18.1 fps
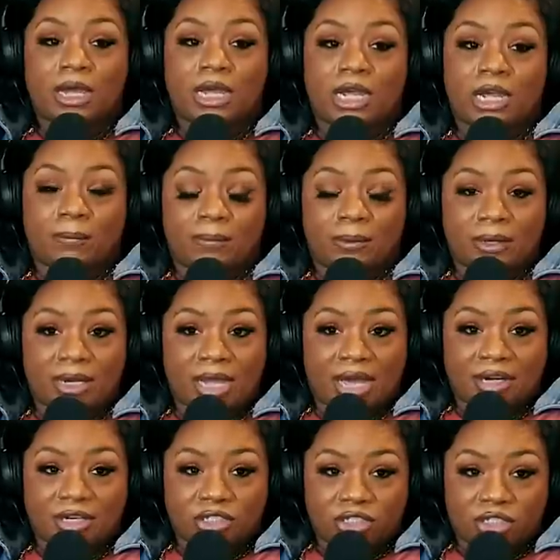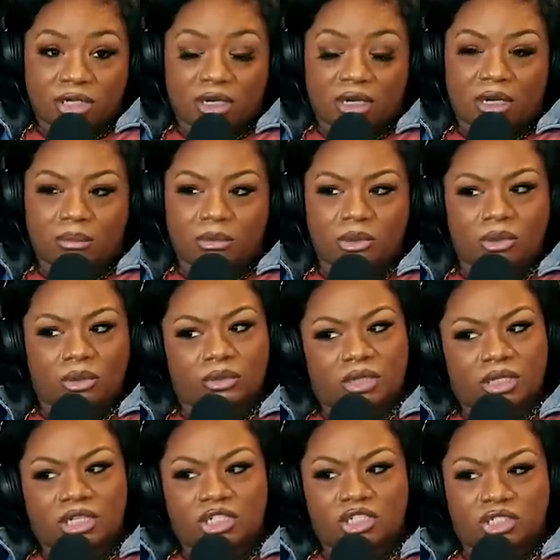Help her got a job. You know,
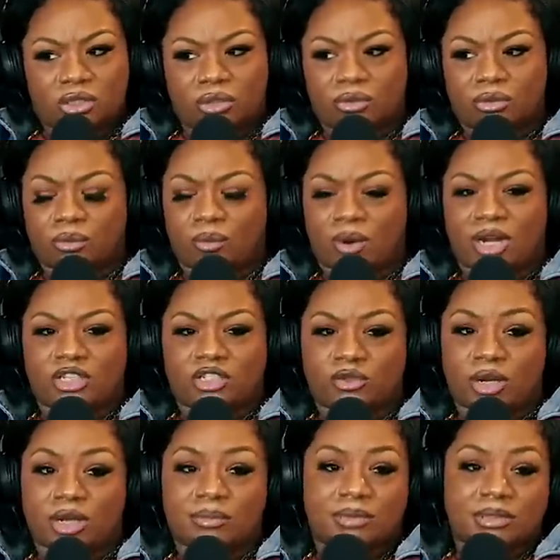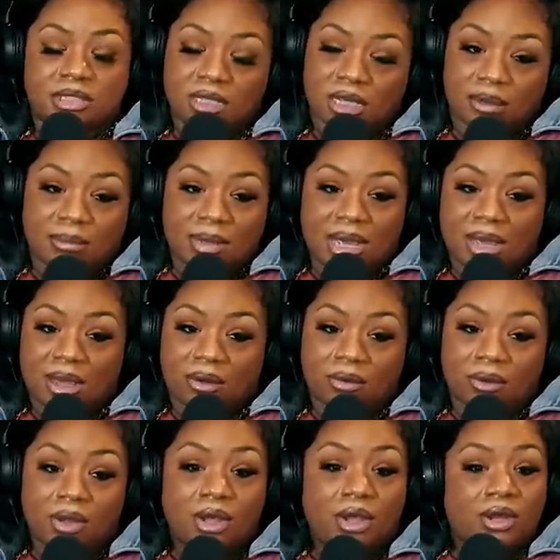thinking she on the right track, but
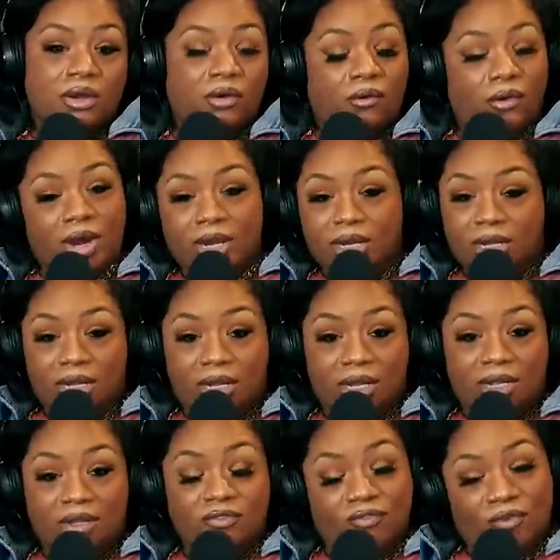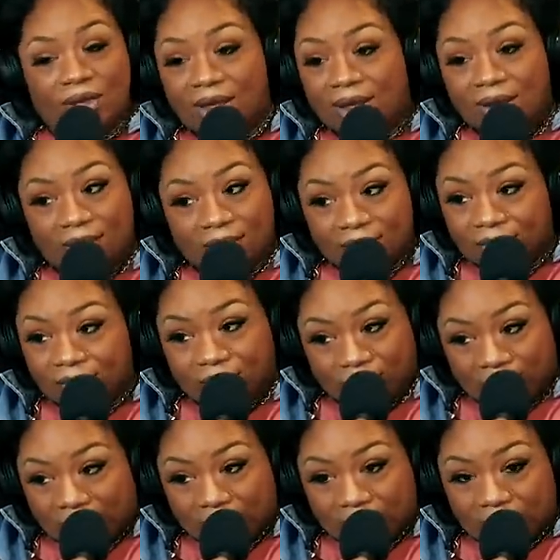somehow crackheads find other
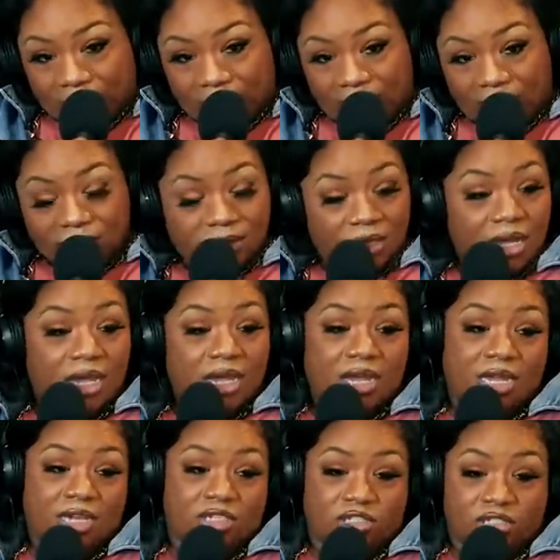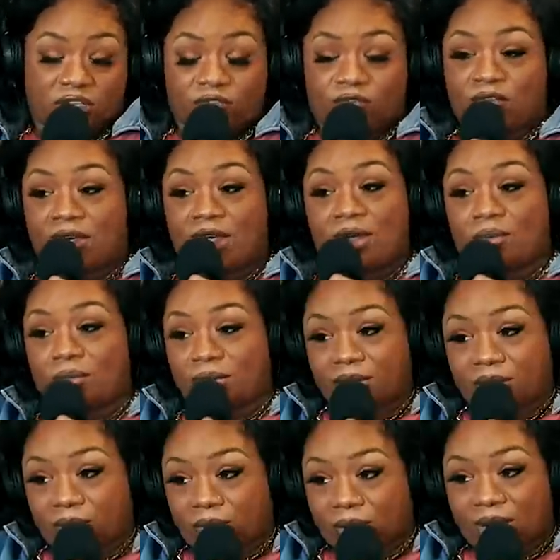crackheads, and she found where
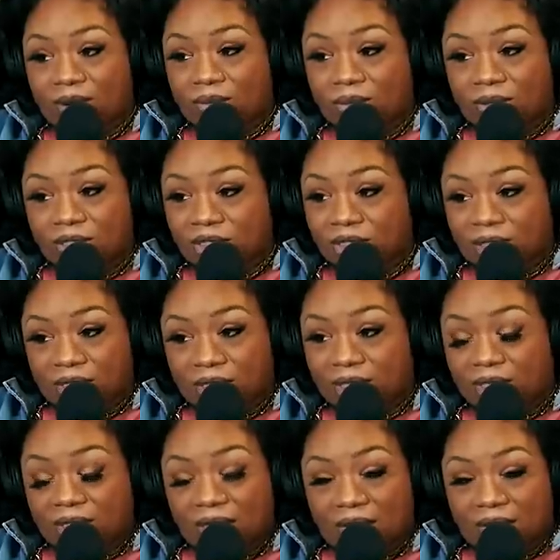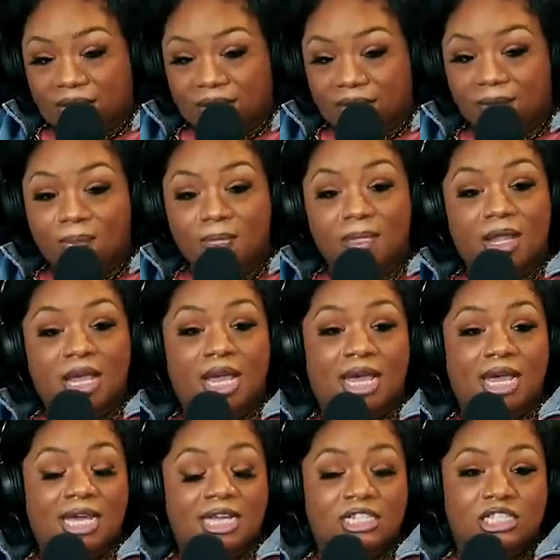the crack was in Indiana.
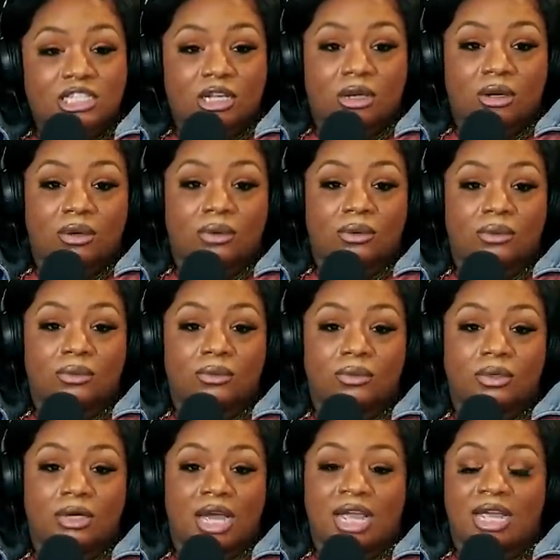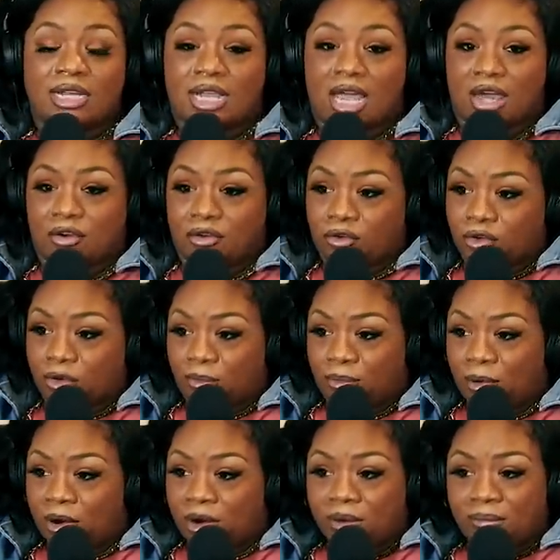And so I had got her an
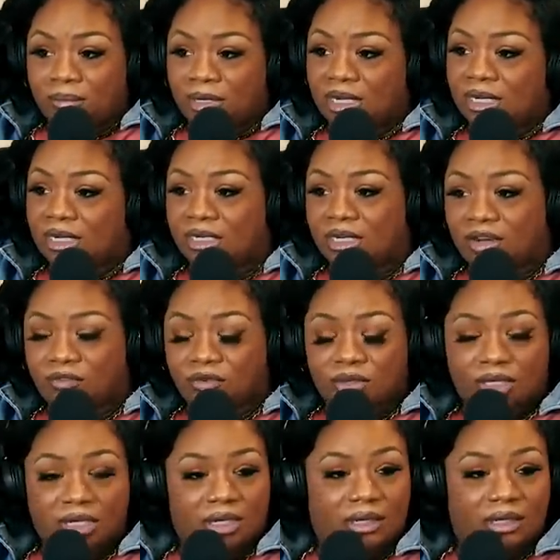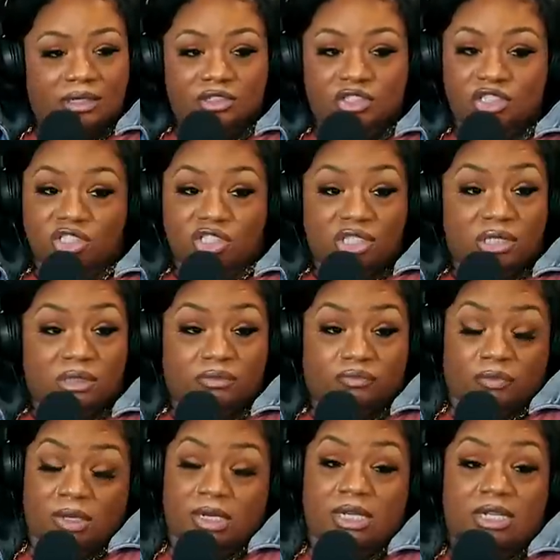apartment and everything, and she just
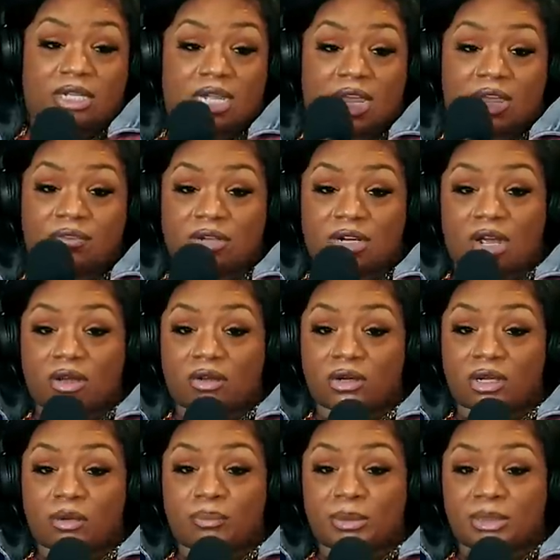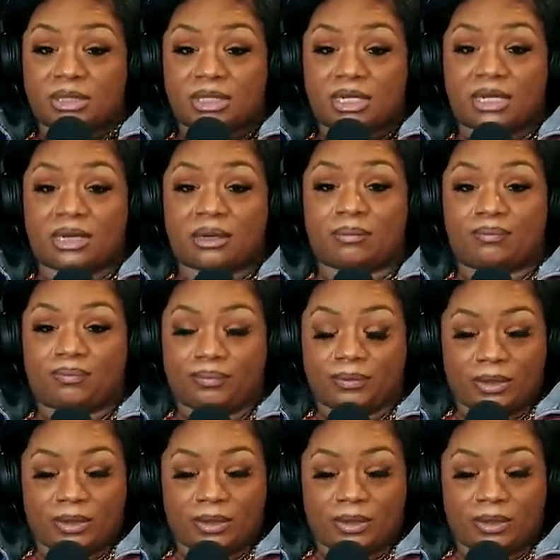fucking gave it all up and said,